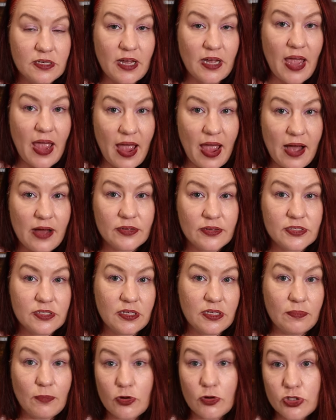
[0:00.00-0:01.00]
that are housed,
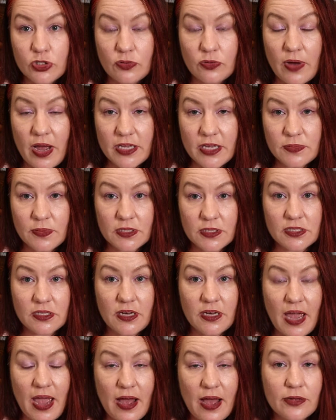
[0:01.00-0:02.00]
the emotional aspects that
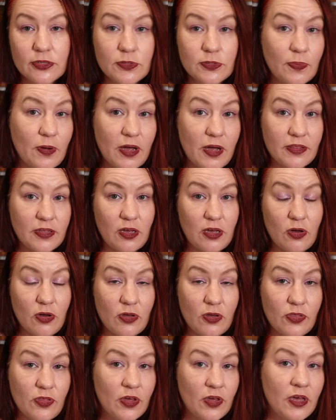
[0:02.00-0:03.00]
are housed by the
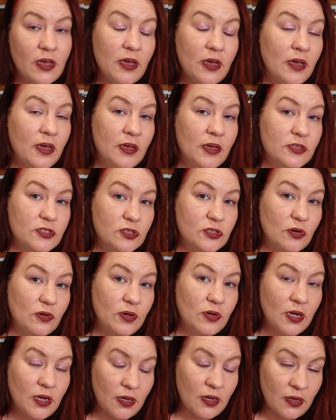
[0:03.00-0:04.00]
earth.
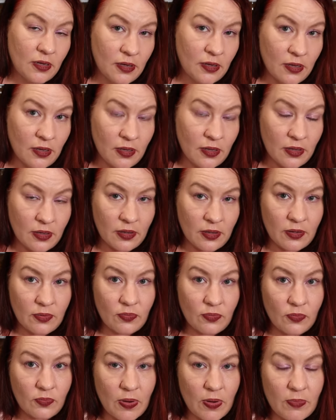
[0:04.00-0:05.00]
So
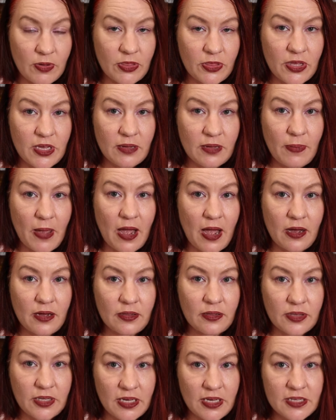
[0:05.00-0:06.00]
when we think
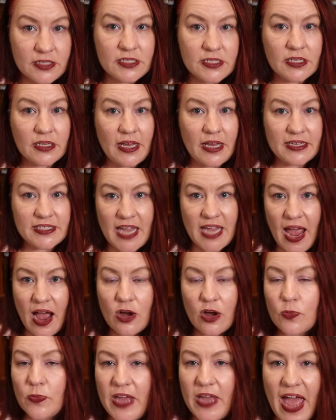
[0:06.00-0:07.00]
about the intellect, how
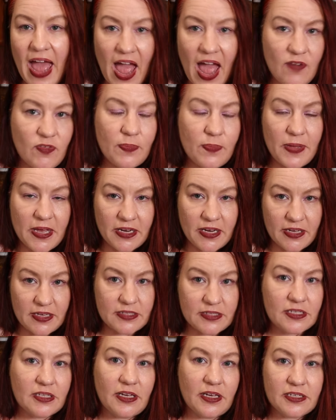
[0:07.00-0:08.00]
could we have a better
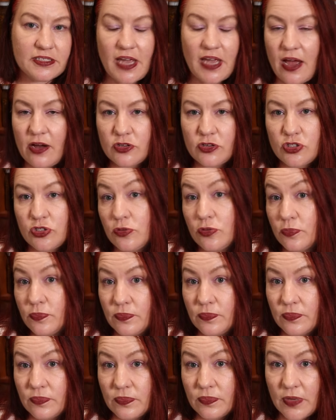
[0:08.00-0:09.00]
intellect? How could you
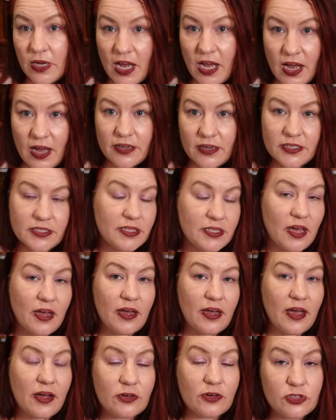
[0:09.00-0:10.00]
harness
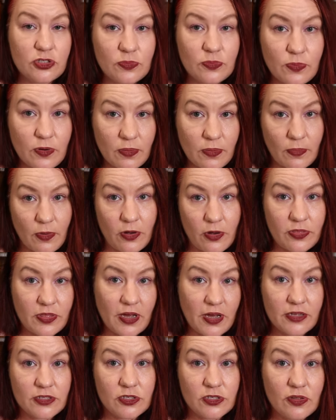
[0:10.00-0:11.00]
that? How could you promote
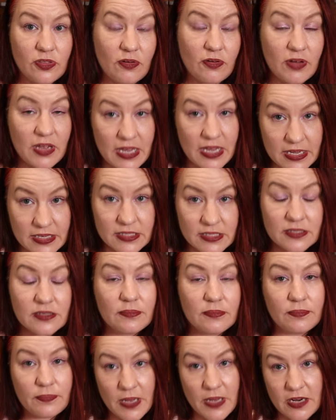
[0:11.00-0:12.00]
that? So there is
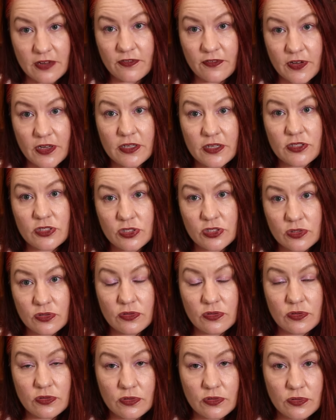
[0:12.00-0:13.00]
benefit
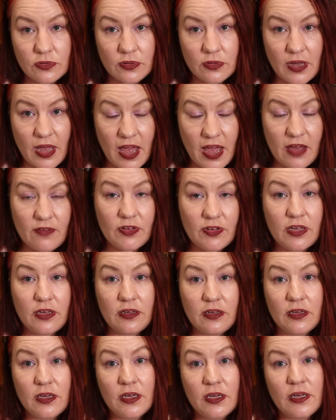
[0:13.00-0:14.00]
to
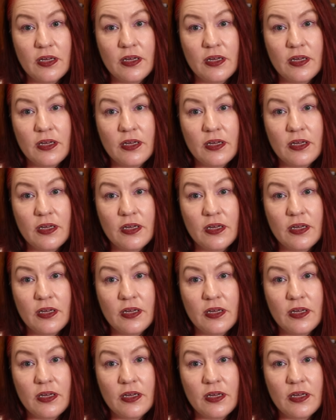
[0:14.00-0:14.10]
having